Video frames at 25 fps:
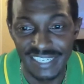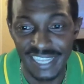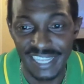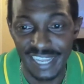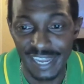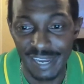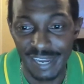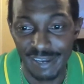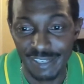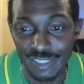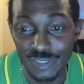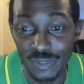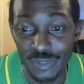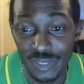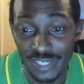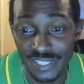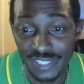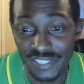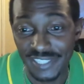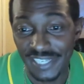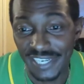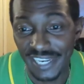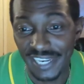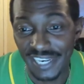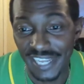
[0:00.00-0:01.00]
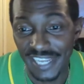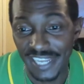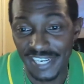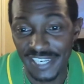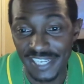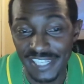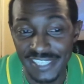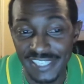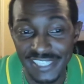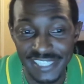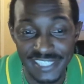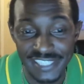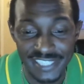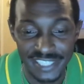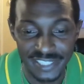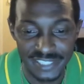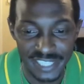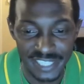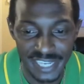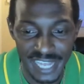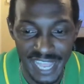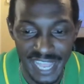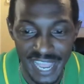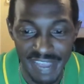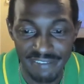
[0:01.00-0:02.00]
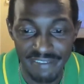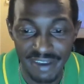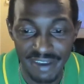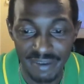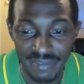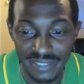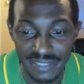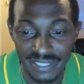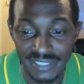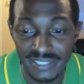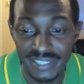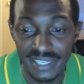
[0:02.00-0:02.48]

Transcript: I do understand a lot of the details that I have out.